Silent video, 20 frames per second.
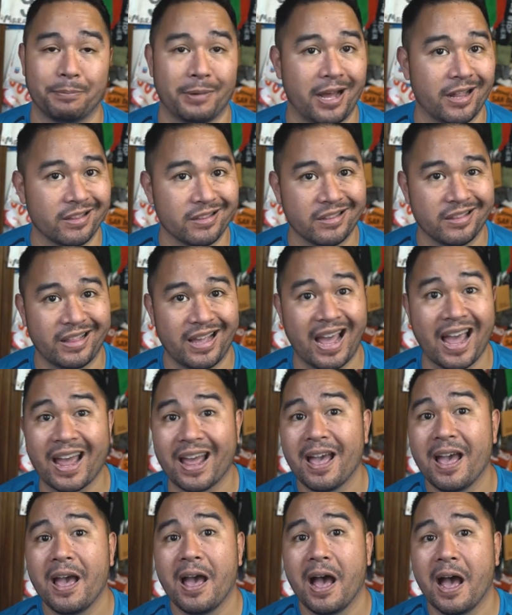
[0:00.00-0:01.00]
But other than
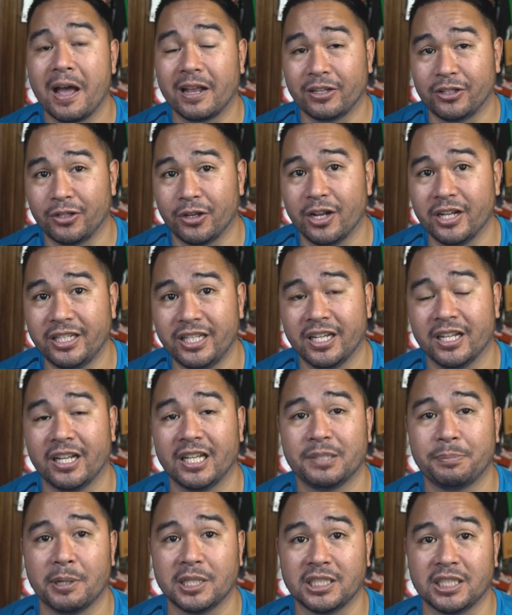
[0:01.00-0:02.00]
that, a good deal,
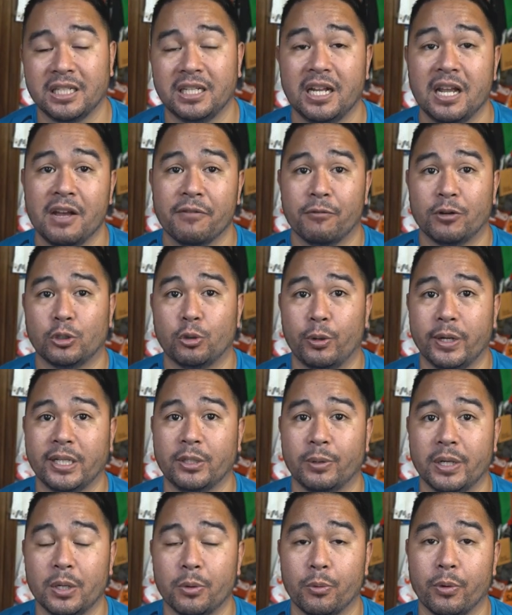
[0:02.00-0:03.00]
especially for
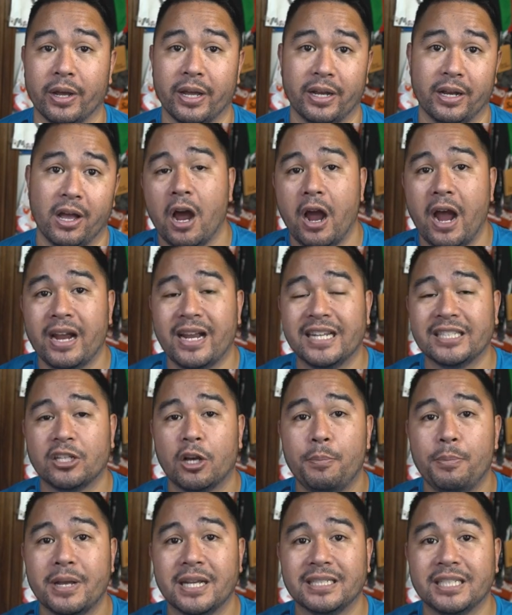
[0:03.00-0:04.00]
2021. All right, guys, I
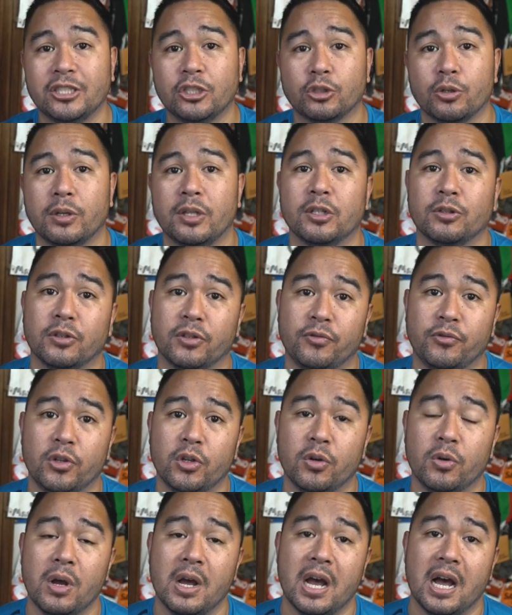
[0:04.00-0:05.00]
hope you guys enjoyed this
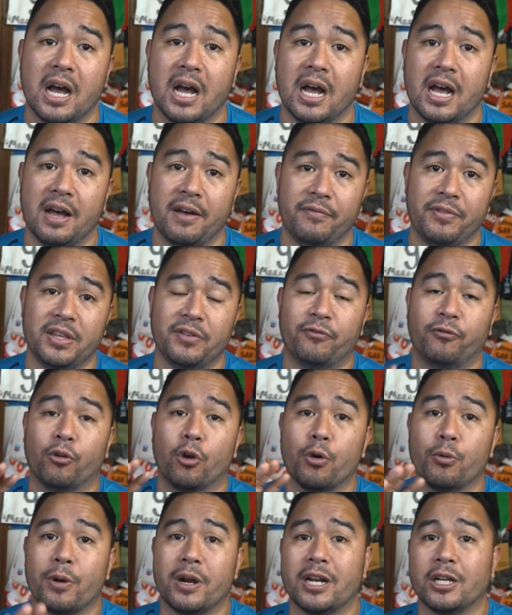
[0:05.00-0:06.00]
review of the
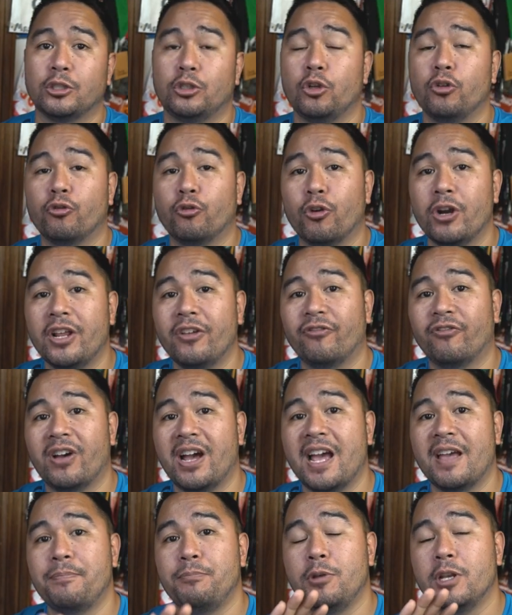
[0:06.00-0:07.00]
Forerunner
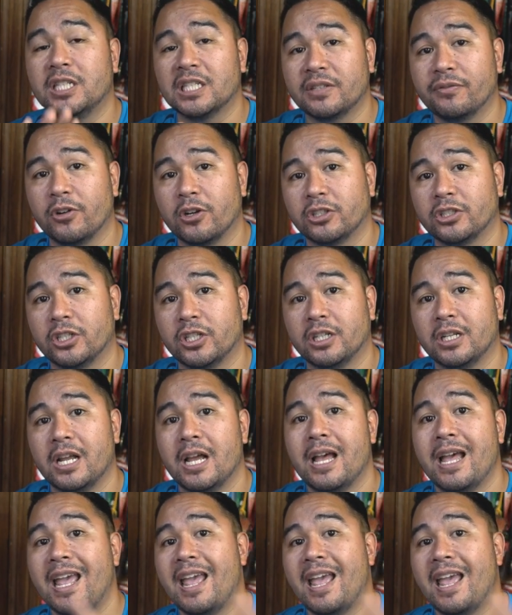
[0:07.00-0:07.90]
245 music version.